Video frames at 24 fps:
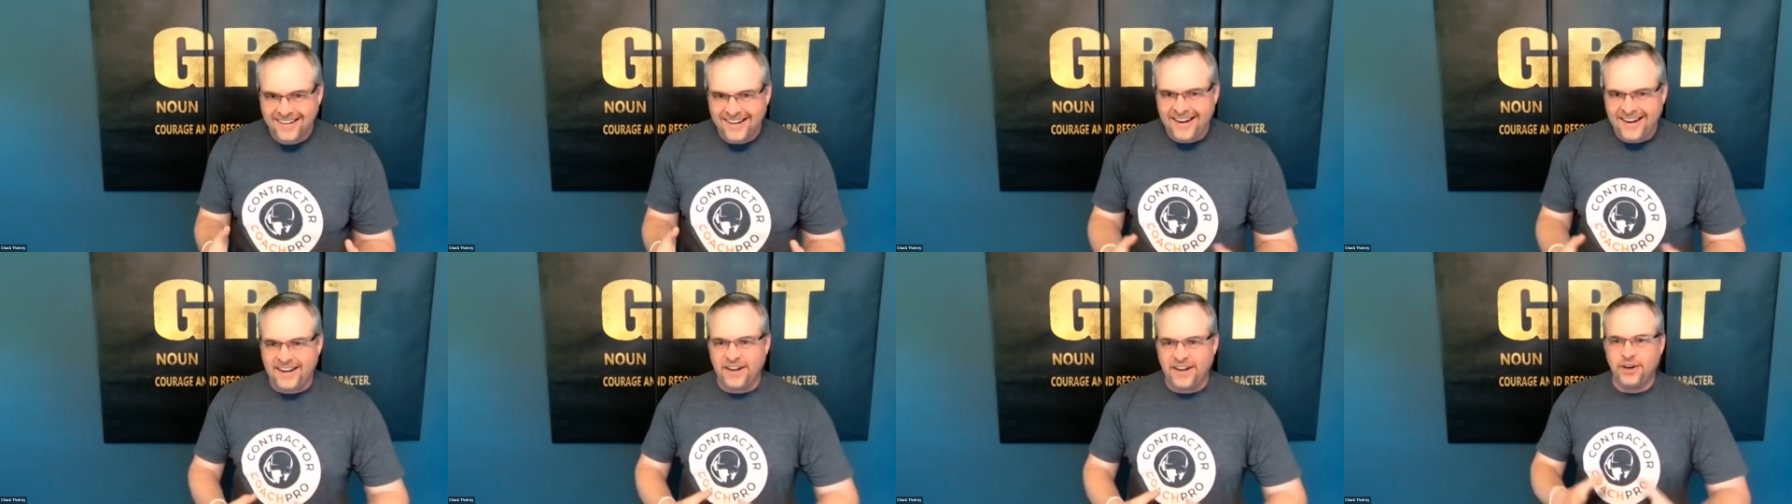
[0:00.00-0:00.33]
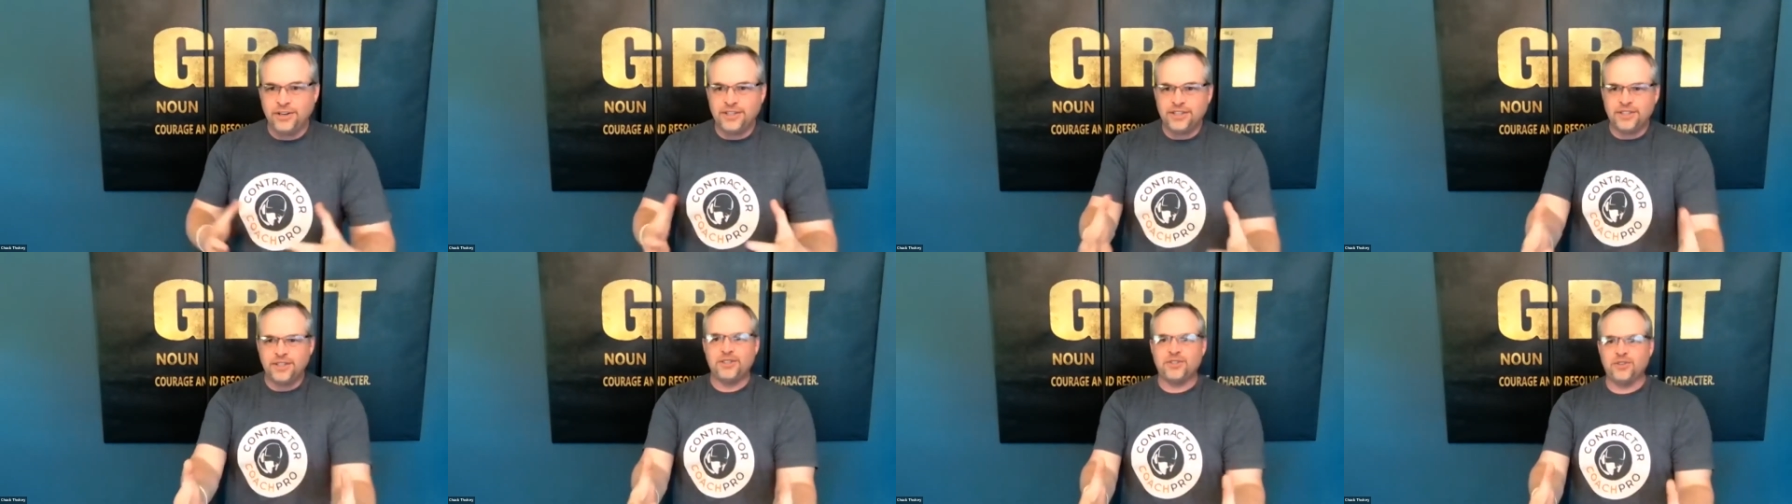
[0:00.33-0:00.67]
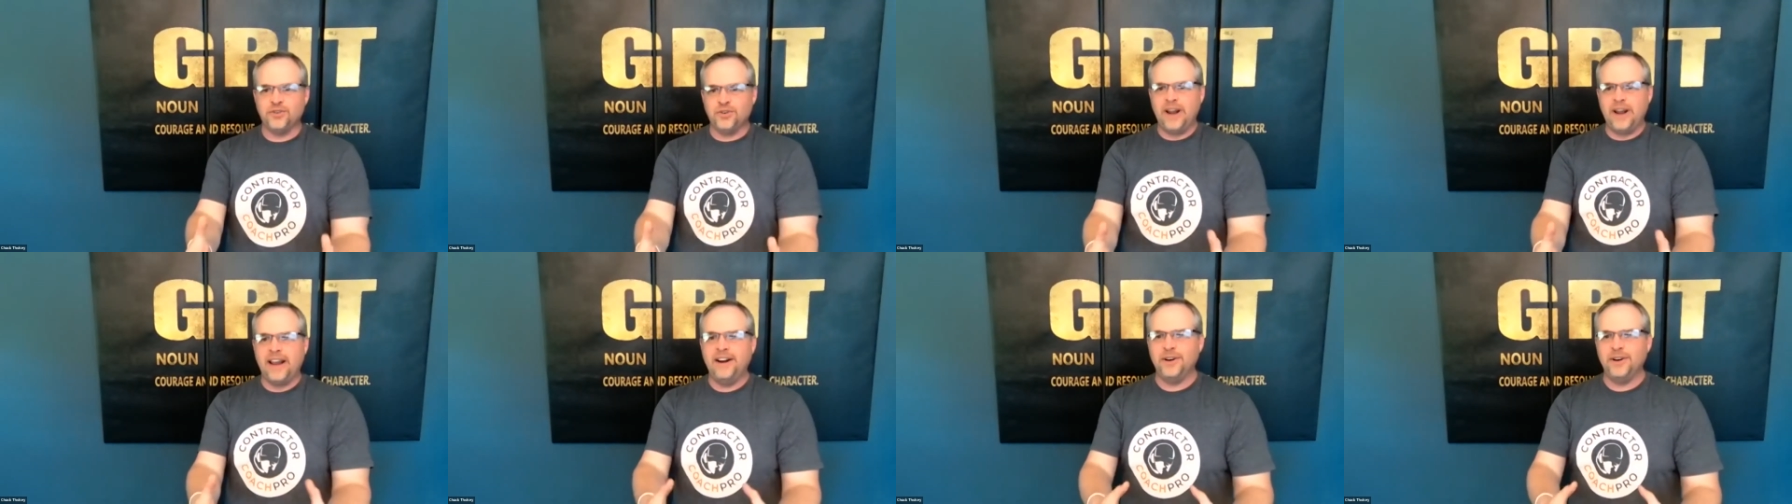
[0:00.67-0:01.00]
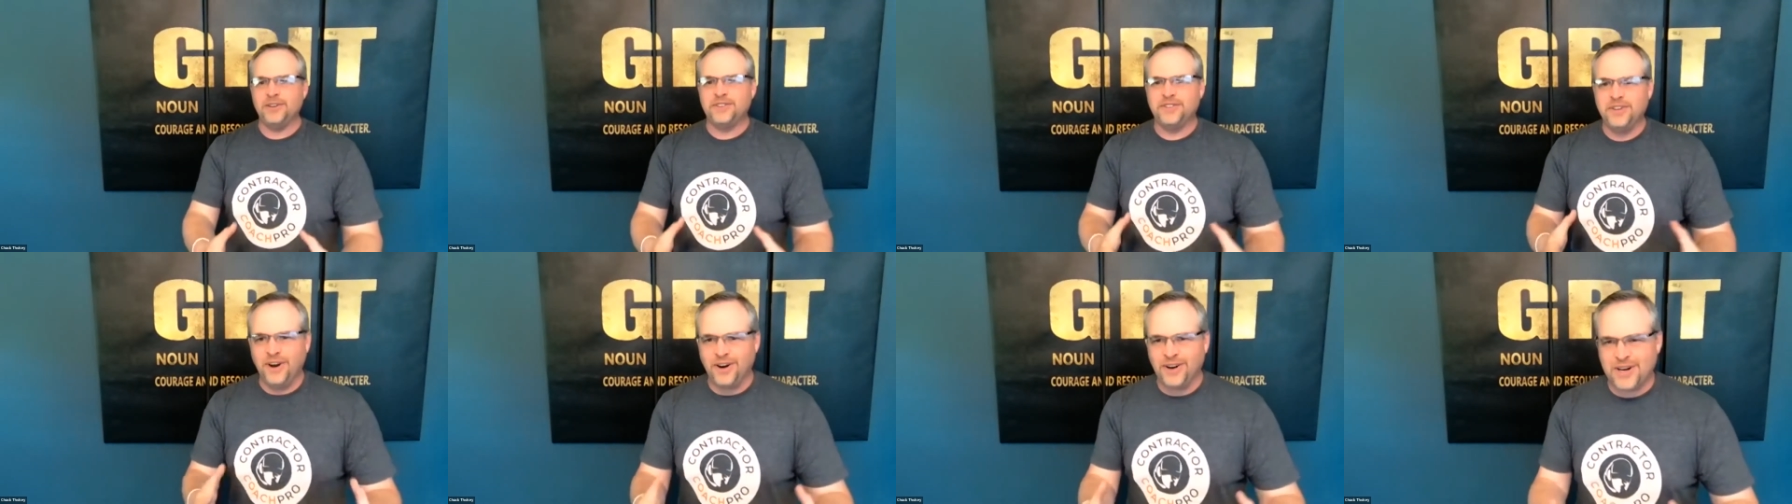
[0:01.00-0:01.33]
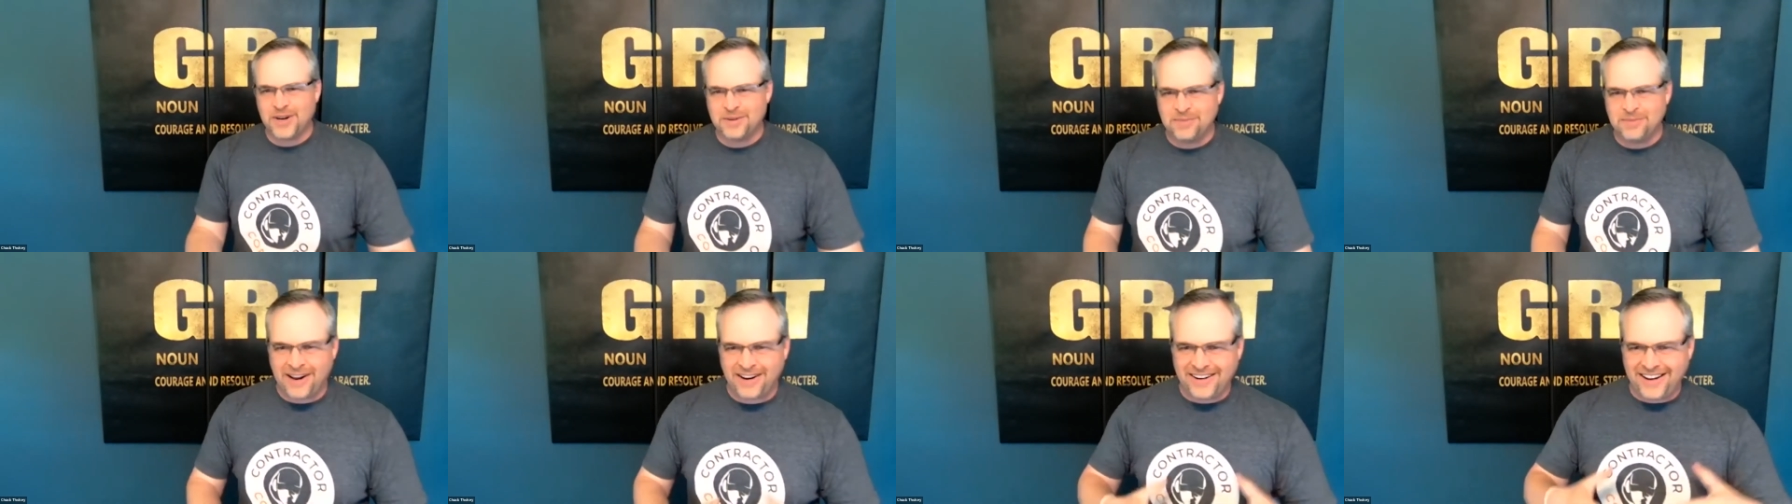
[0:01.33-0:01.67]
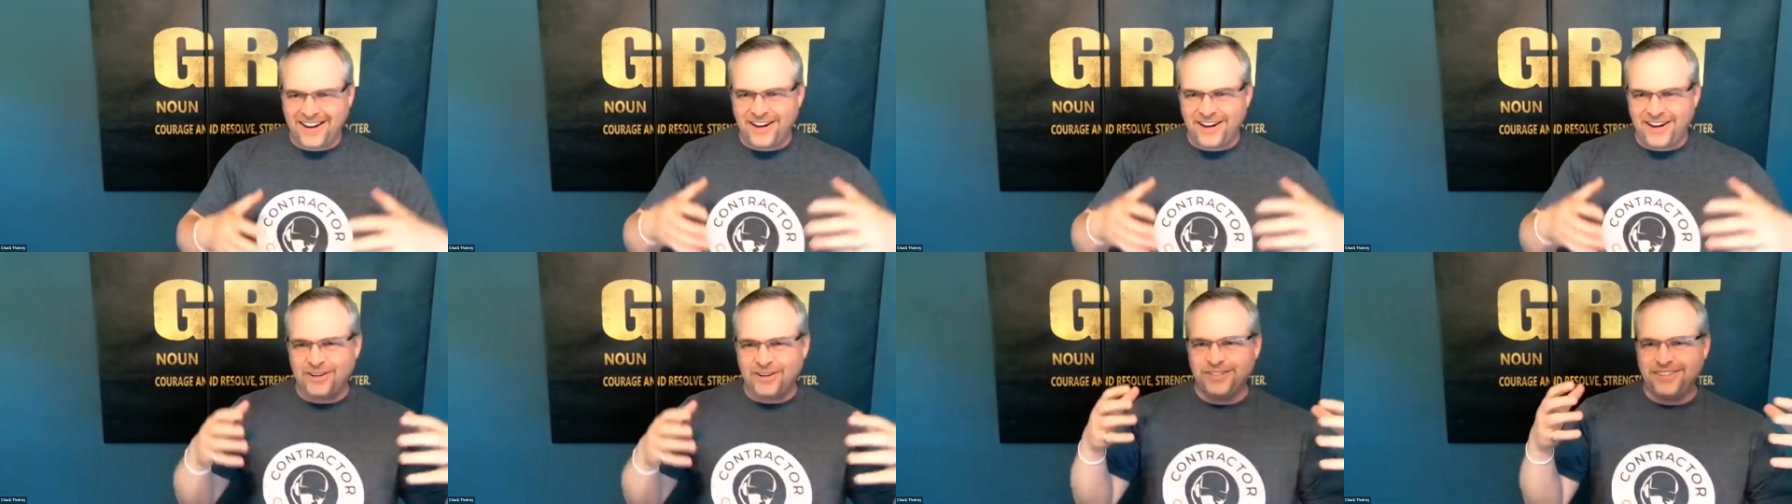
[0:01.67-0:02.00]
And here's the trainer talking about
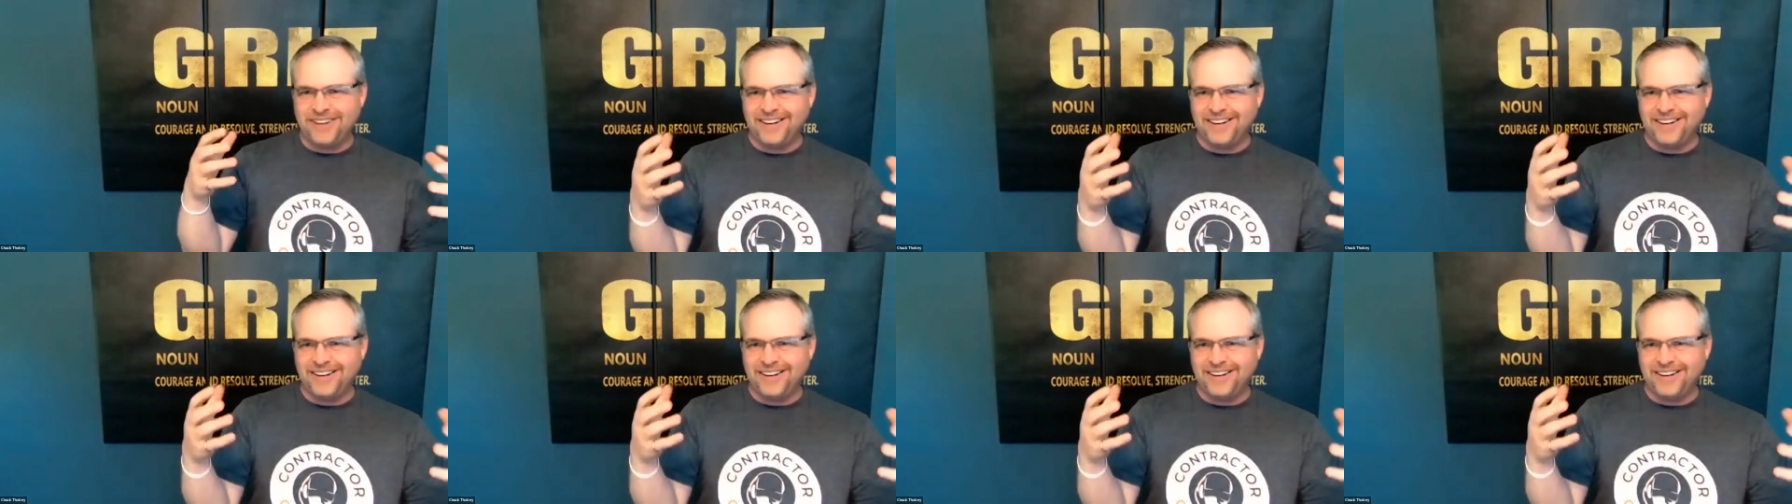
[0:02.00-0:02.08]
how